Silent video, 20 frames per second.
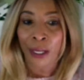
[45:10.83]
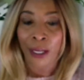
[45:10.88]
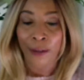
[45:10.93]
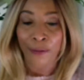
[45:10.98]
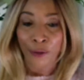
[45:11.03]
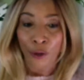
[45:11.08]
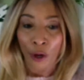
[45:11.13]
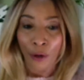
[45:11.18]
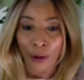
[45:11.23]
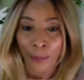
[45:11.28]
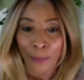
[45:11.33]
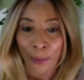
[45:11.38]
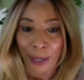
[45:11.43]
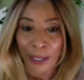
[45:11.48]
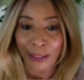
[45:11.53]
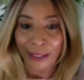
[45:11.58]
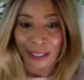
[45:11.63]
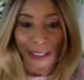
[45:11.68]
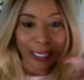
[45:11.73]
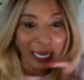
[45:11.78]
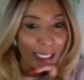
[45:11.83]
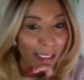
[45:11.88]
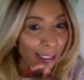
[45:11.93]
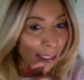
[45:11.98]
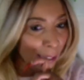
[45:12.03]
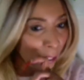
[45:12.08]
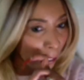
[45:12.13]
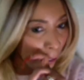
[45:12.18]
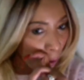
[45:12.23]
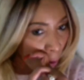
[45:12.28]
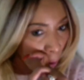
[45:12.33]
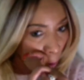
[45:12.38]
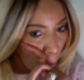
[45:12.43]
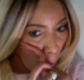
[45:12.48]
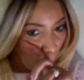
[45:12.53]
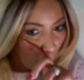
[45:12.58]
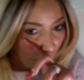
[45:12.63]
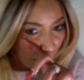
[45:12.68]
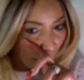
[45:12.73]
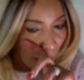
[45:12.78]
If you're a person that stay
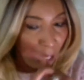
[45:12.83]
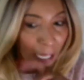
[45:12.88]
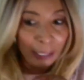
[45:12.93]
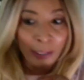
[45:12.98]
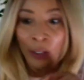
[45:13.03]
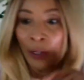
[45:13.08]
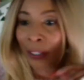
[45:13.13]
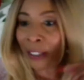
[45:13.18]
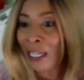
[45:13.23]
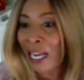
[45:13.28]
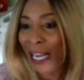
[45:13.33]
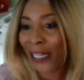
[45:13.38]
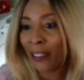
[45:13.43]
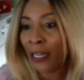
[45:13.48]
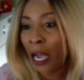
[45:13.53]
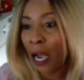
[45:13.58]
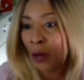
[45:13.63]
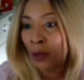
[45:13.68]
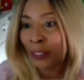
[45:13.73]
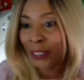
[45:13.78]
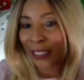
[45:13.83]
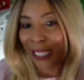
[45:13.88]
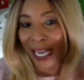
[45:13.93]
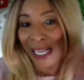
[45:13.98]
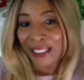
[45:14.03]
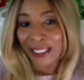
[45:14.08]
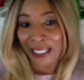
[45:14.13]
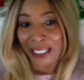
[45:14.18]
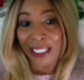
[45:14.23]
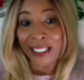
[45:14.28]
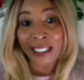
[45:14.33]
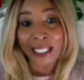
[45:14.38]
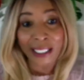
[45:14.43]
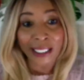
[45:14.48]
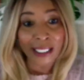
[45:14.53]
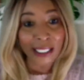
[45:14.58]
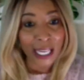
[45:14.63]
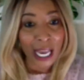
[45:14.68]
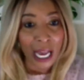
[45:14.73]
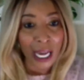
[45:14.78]
home and you're not outside in the
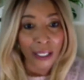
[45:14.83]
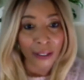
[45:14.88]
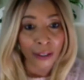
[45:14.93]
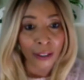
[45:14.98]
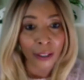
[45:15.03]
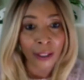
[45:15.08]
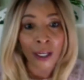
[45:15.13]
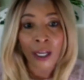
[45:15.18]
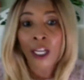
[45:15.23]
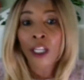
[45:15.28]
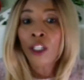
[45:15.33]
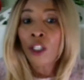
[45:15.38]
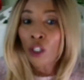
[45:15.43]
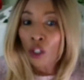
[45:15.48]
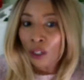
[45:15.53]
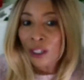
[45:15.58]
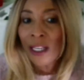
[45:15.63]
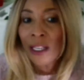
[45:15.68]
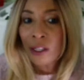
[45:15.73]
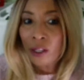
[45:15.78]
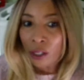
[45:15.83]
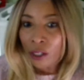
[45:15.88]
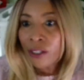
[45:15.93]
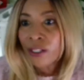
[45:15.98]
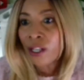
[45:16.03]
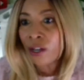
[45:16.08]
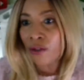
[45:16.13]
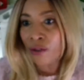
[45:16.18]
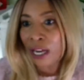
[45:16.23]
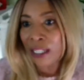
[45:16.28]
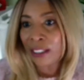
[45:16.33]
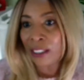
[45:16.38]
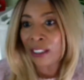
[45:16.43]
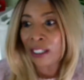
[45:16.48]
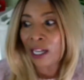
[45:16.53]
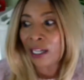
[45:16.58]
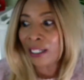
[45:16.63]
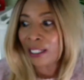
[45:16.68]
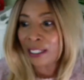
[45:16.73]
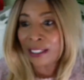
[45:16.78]
sun, you can use your
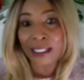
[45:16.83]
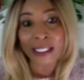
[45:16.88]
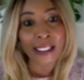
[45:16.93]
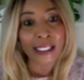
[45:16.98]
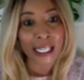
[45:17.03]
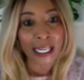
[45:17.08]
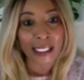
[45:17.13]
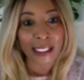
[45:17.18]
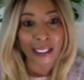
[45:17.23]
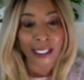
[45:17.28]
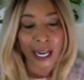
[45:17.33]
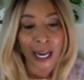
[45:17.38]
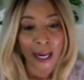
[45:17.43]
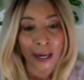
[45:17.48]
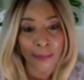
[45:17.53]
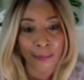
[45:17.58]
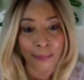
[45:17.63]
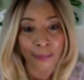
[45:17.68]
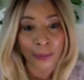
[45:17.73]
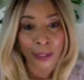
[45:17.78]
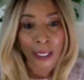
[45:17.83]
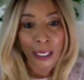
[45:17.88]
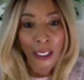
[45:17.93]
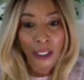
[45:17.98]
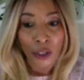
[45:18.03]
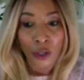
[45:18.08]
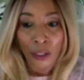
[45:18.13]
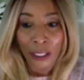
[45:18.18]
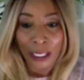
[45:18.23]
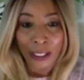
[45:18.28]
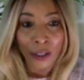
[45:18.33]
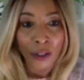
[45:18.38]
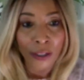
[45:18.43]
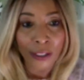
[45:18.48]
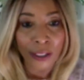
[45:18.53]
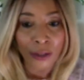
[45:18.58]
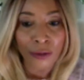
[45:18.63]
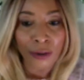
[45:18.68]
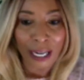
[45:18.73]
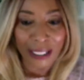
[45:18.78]
retinol in the daytime. You can
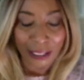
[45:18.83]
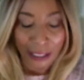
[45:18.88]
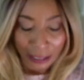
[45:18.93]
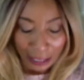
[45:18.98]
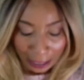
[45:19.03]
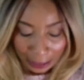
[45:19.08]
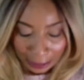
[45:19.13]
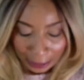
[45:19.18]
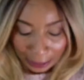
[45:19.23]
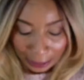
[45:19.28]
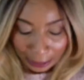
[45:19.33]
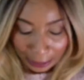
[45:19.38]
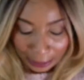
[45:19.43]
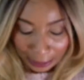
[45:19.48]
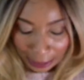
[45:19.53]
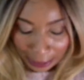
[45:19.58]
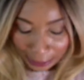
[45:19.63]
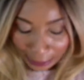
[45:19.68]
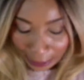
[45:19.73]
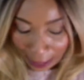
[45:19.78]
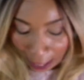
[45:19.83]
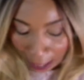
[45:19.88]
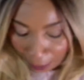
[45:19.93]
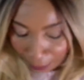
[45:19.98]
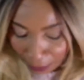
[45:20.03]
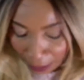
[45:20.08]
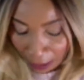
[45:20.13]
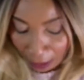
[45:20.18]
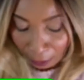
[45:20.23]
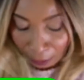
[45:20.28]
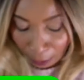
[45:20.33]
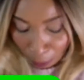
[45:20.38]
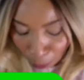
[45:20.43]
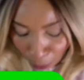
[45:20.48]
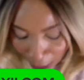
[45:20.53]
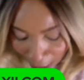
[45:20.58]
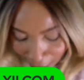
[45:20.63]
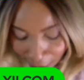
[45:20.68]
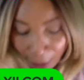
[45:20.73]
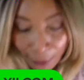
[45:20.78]
use the retinol in the daytime. The
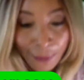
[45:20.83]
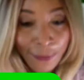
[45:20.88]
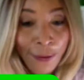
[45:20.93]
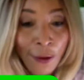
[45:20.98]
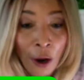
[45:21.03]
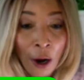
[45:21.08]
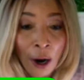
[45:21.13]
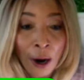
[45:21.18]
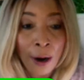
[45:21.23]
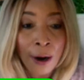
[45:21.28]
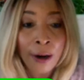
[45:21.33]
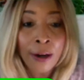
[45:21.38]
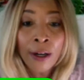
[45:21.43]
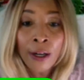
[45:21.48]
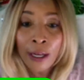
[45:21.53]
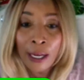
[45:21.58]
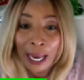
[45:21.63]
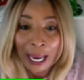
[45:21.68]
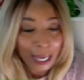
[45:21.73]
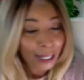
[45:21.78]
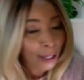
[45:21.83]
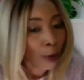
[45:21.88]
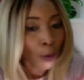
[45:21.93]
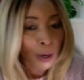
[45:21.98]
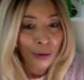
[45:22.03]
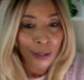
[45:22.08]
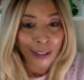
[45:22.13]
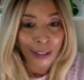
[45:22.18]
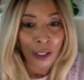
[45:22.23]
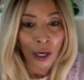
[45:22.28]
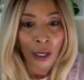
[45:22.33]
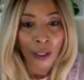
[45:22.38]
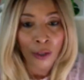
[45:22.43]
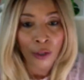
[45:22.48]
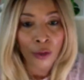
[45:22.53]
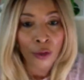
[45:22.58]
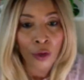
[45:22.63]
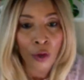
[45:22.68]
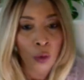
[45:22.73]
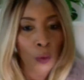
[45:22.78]
reason for anywhere at all
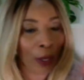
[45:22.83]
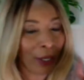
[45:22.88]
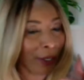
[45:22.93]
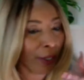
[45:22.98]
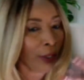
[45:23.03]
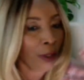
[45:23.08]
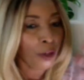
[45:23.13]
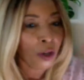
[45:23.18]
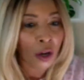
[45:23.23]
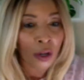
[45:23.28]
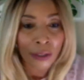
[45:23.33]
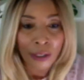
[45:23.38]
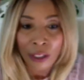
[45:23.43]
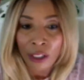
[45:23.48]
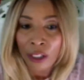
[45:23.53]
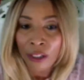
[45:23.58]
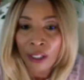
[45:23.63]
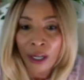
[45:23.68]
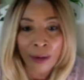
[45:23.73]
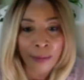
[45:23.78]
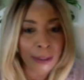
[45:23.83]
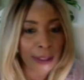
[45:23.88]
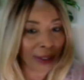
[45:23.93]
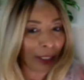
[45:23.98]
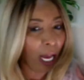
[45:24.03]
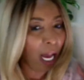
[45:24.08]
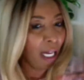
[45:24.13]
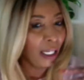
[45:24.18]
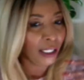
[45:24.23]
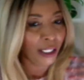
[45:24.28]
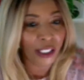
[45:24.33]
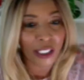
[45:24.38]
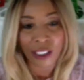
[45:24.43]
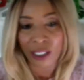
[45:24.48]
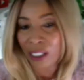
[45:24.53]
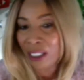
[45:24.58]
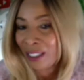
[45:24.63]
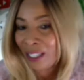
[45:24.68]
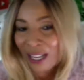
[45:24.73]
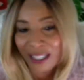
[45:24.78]
you go, whether you go to your
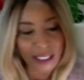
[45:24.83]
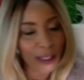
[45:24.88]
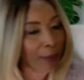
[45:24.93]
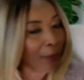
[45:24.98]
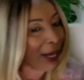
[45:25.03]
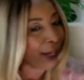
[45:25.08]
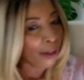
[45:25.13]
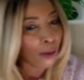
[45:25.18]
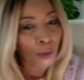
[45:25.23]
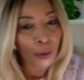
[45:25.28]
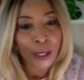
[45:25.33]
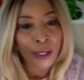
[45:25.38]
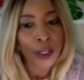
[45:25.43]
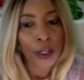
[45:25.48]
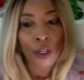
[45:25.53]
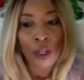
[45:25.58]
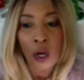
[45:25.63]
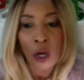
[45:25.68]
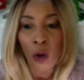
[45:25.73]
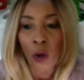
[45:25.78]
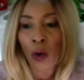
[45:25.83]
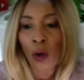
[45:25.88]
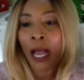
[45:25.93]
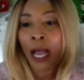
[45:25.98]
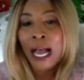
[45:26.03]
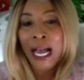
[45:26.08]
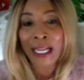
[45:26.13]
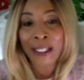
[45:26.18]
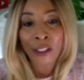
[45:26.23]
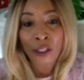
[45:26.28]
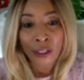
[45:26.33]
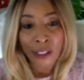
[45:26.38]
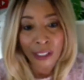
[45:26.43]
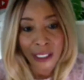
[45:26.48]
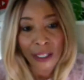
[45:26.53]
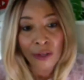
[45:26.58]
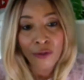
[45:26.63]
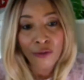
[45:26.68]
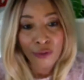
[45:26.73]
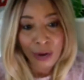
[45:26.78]
dermatologist, it doesn't matter where you go and you
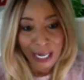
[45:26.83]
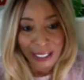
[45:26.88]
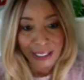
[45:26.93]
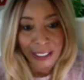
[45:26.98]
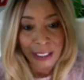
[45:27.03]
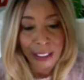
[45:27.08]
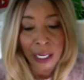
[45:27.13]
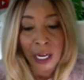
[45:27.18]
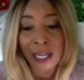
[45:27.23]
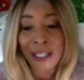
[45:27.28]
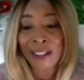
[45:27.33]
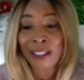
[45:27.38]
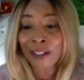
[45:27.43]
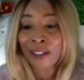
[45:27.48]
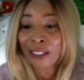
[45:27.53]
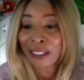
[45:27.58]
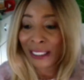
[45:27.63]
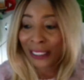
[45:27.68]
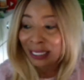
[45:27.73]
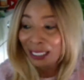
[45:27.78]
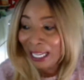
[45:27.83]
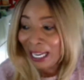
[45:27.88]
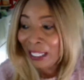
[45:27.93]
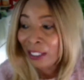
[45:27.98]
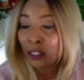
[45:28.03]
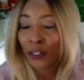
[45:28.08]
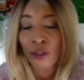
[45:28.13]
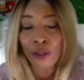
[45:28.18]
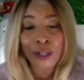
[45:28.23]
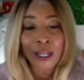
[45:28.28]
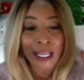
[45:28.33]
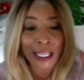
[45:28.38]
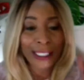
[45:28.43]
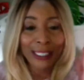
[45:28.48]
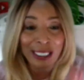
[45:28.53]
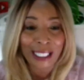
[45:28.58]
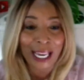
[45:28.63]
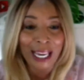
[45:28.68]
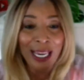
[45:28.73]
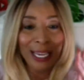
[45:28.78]
see retinol, they're going to tell you
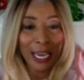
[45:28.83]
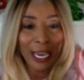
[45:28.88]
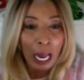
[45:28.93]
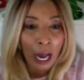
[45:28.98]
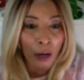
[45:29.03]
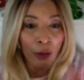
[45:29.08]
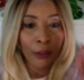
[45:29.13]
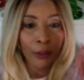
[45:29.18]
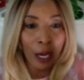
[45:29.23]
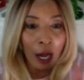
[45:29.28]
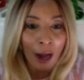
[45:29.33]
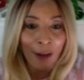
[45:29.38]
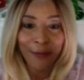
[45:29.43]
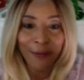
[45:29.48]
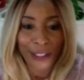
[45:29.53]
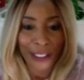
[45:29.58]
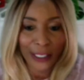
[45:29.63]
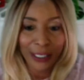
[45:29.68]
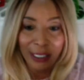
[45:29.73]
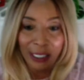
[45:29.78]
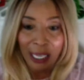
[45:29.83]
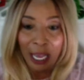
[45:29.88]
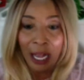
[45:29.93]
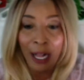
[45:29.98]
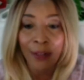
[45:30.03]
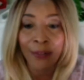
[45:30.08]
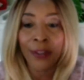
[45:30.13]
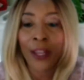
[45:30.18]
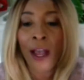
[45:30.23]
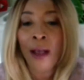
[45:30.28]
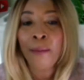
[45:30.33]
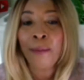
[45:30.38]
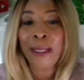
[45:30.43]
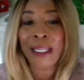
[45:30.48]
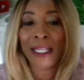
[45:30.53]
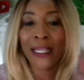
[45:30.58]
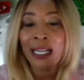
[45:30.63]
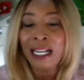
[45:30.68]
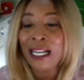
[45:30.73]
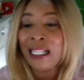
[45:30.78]
stay out of the sun
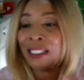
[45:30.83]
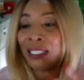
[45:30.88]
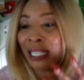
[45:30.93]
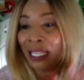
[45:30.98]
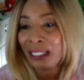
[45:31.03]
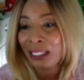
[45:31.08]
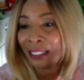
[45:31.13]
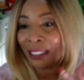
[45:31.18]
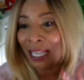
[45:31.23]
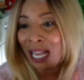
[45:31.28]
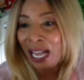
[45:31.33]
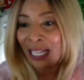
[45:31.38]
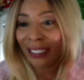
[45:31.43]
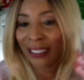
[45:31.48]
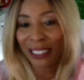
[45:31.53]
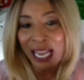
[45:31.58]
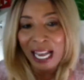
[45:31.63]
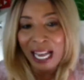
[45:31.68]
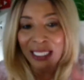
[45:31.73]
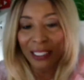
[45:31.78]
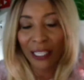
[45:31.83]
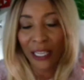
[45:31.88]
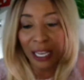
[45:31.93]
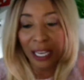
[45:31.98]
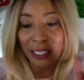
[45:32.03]
because it's not that